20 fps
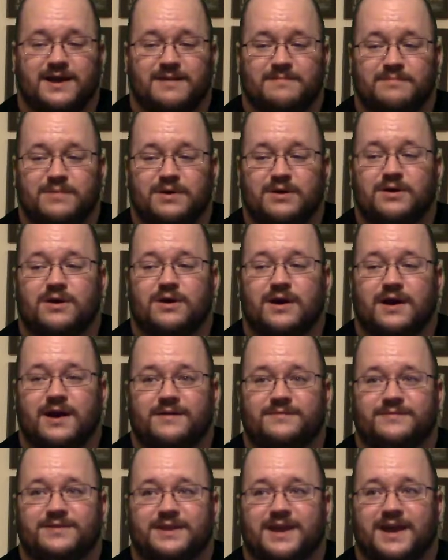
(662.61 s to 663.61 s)
More
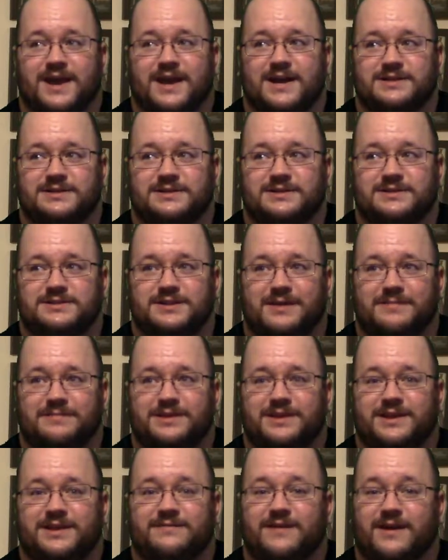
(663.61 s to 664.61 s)
of the cash-ins, I
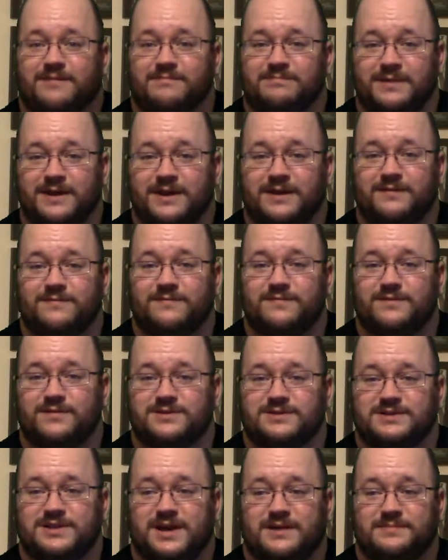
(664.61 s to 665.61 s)
believe, have been
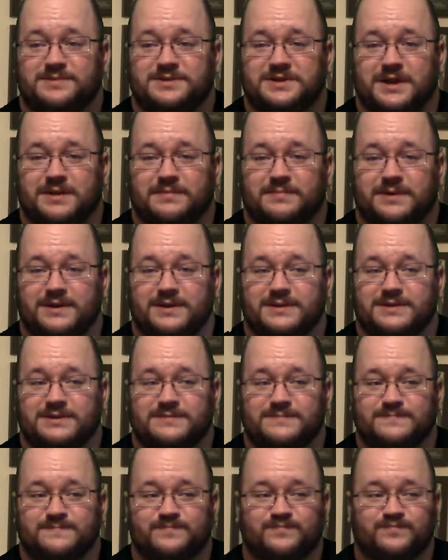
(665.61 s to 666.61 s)
first-time
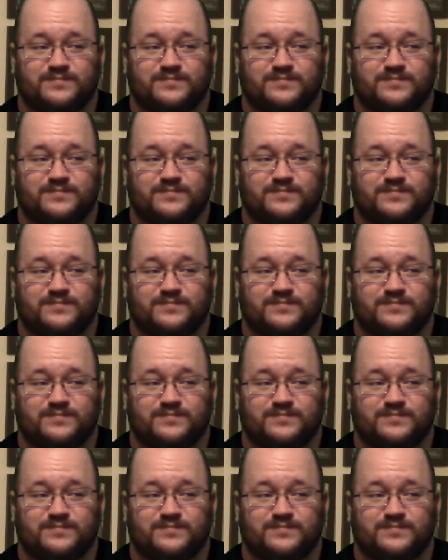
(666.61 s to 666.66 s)
champions.